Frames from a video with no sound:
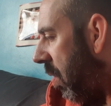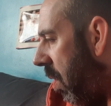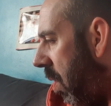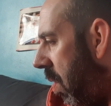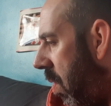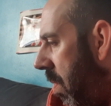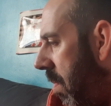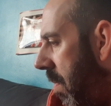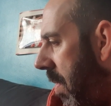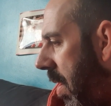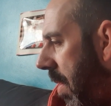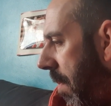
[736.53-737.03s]

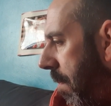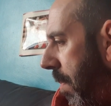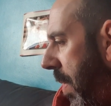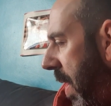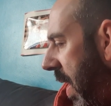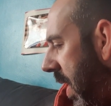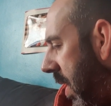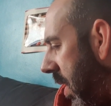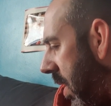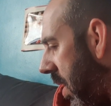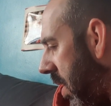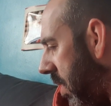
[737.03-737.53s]
all my
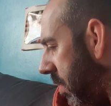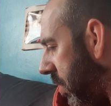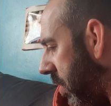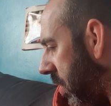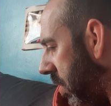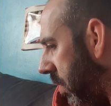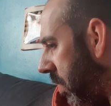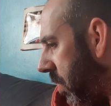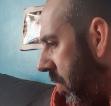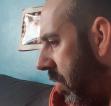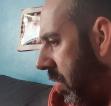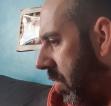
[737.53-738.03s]
pickups.
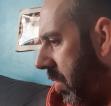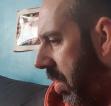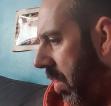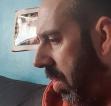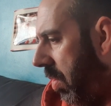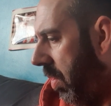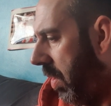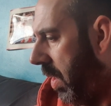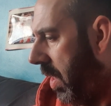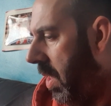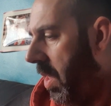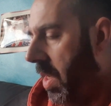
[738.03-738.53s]
I'm just
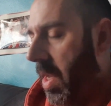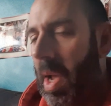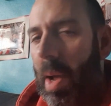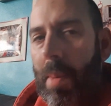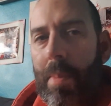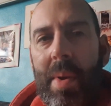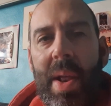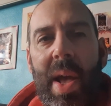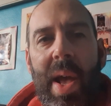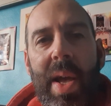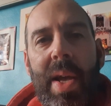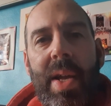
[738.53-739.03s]
looking.
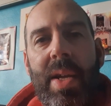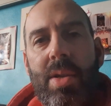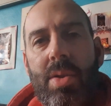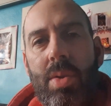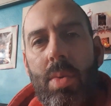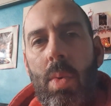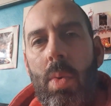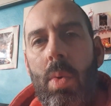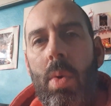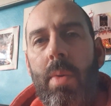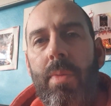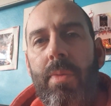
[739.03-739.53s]
Yep, that is
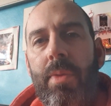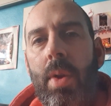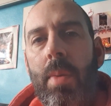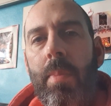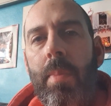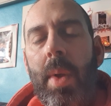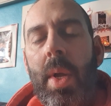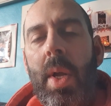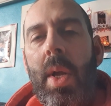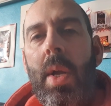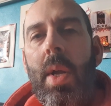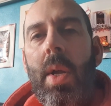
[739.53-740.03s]
all of
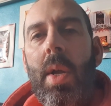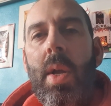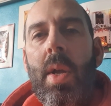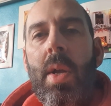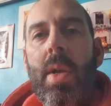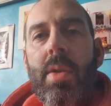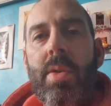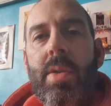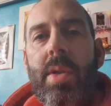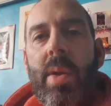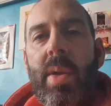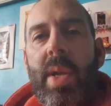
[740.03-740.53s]
them.
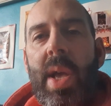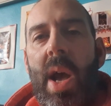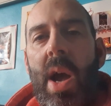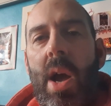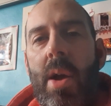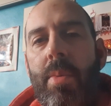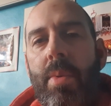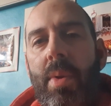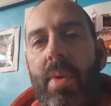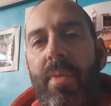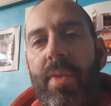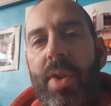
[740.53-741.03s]
So yeah, I
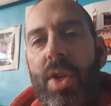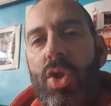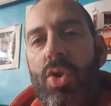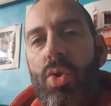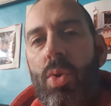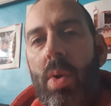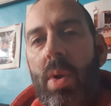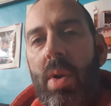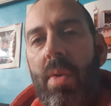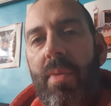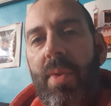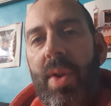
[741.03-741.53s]
hope you've
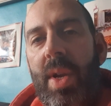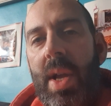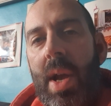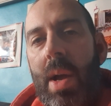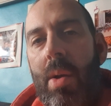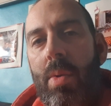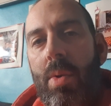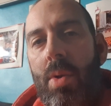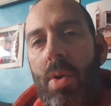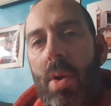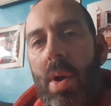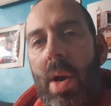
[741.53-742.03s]
enjoyed the
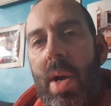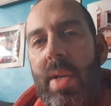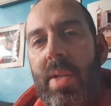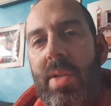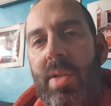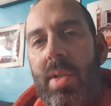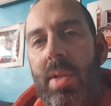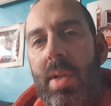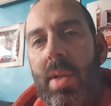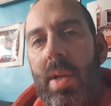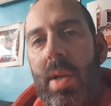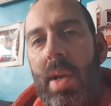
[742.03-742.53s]
video
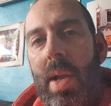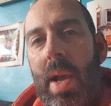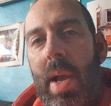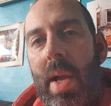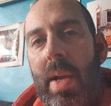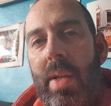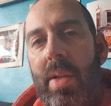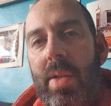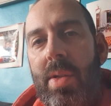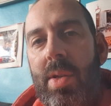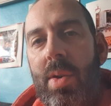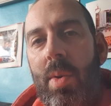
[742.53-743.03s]
guys,
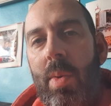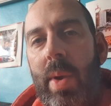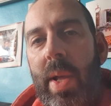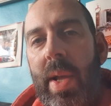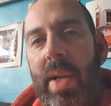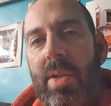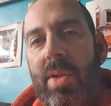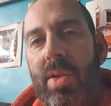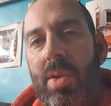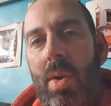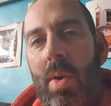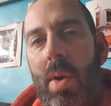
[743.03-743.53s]
and until
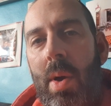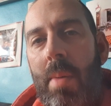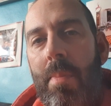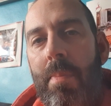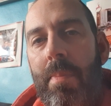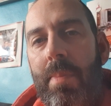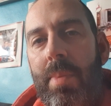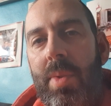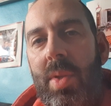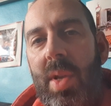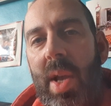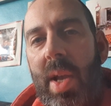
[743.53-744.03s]
next
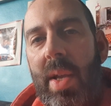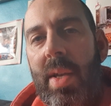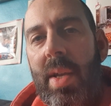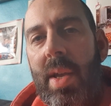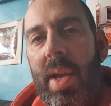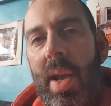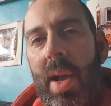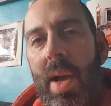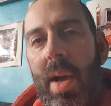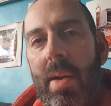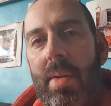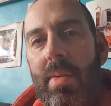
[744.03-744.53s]
time, take
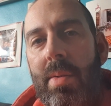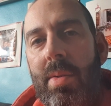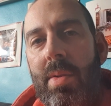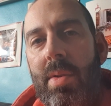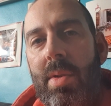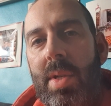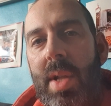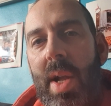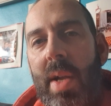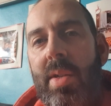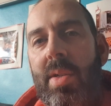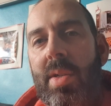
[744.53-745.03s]
care,
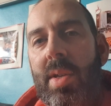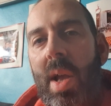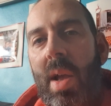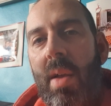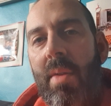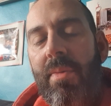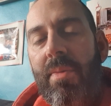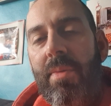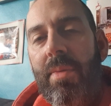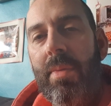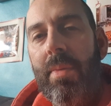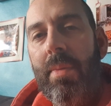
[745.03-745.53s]
stay
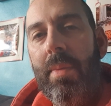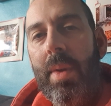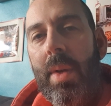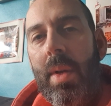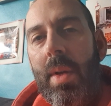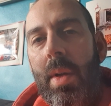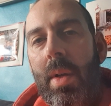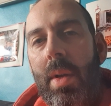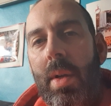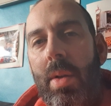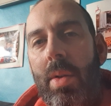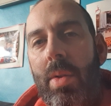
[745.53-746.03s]
safe.
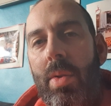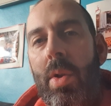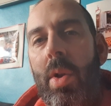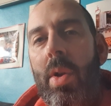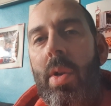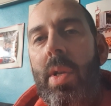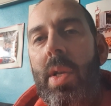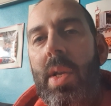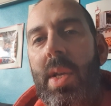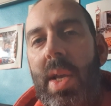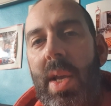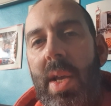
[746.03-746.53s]

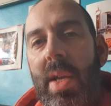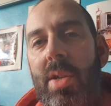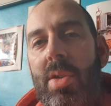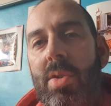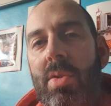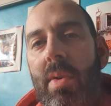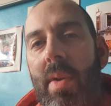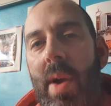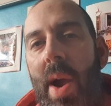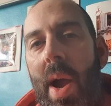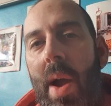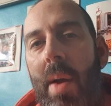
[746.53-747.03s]
Nerdy
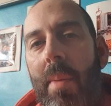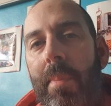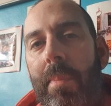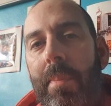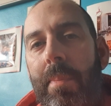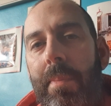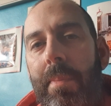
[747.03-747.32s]
Geezer out.